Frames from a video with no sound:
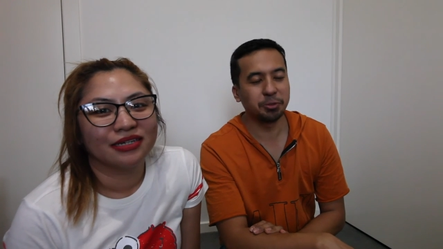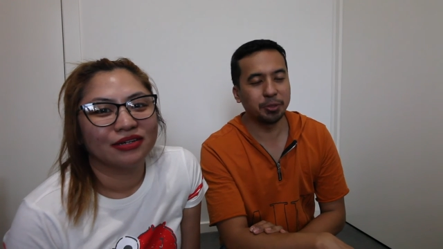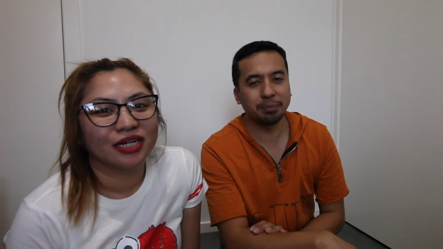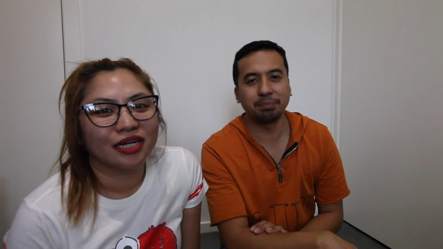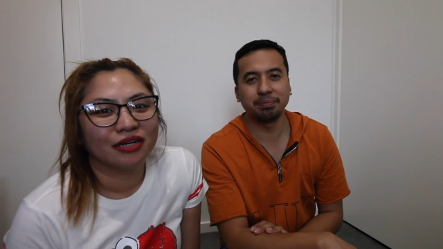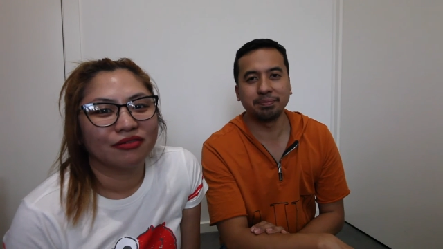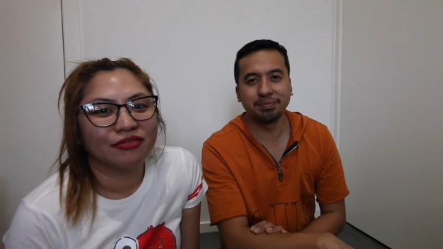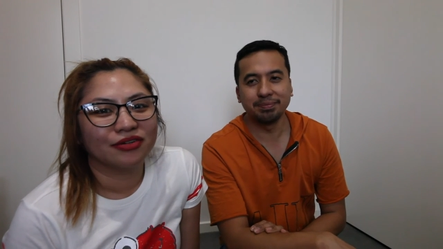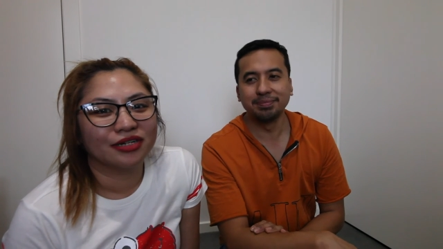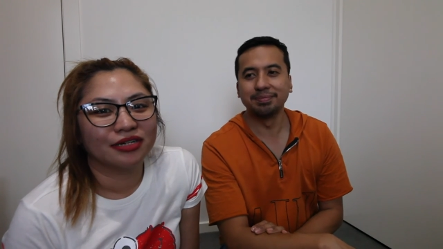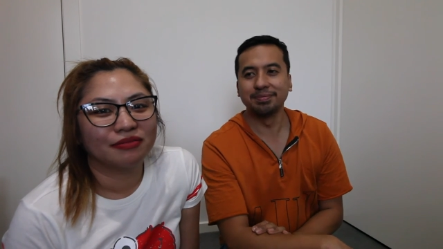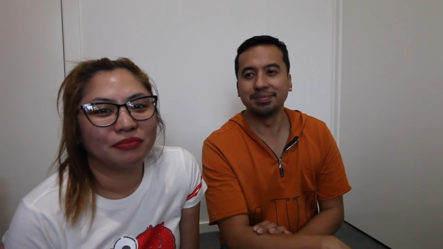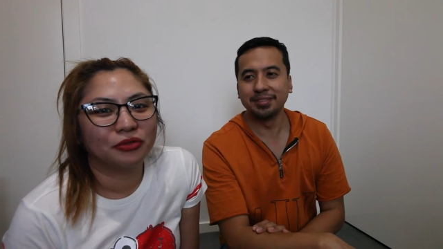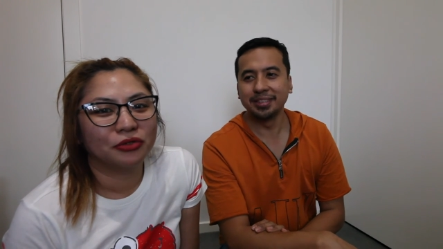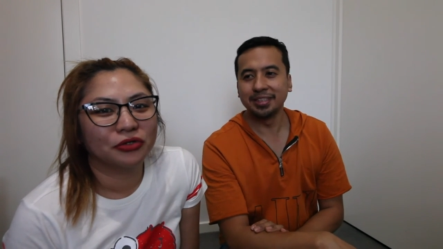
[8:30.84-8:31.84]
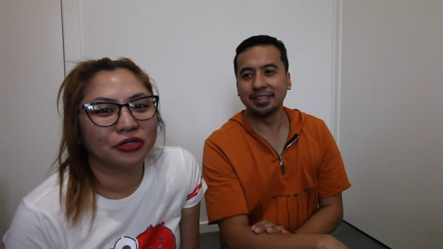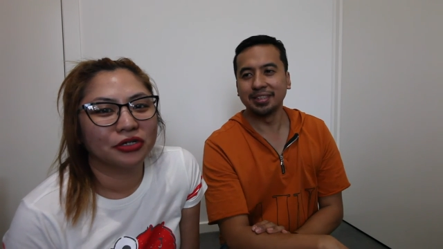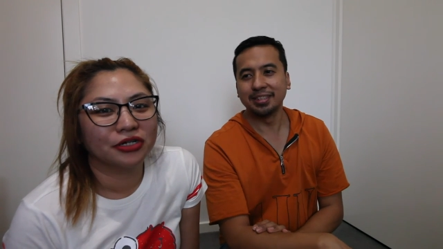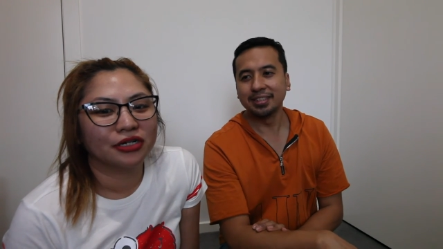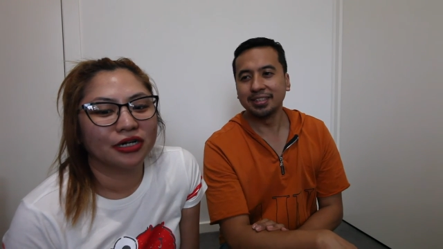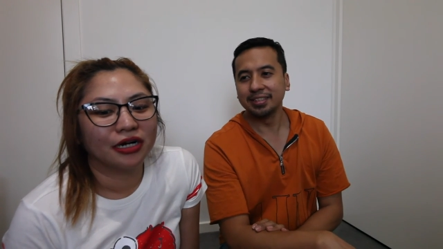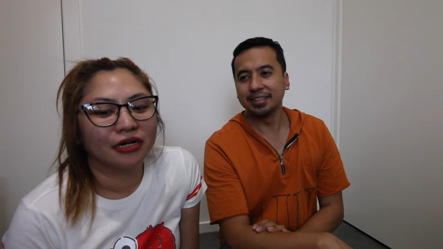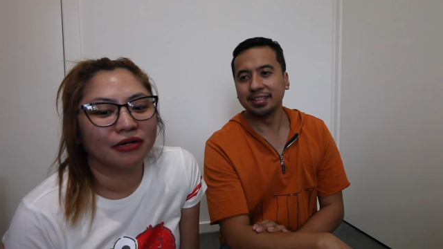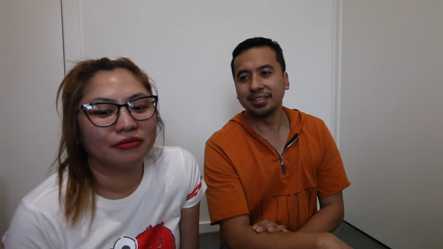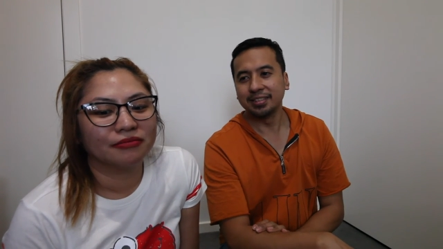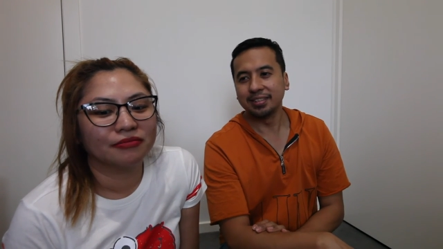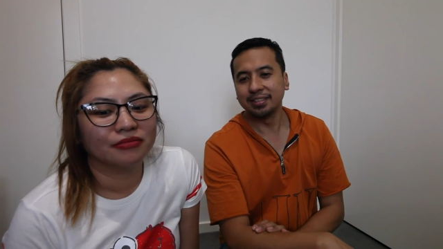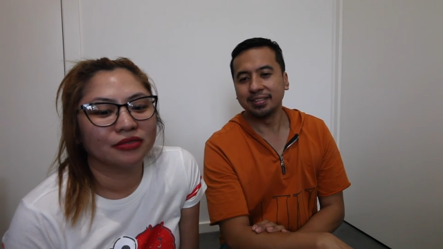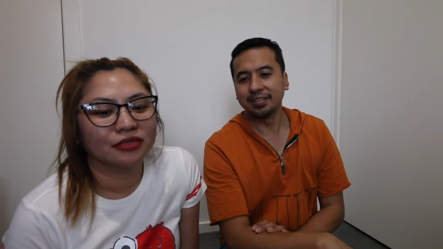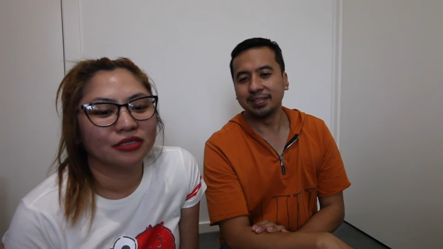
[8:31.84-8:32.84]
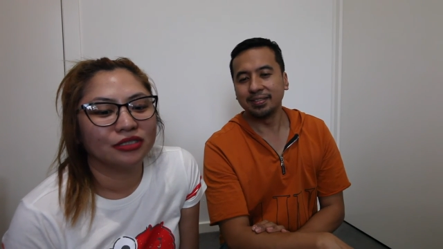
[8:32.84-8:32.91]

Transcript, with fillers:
Speaker 1: trip. Yeah, we got more um,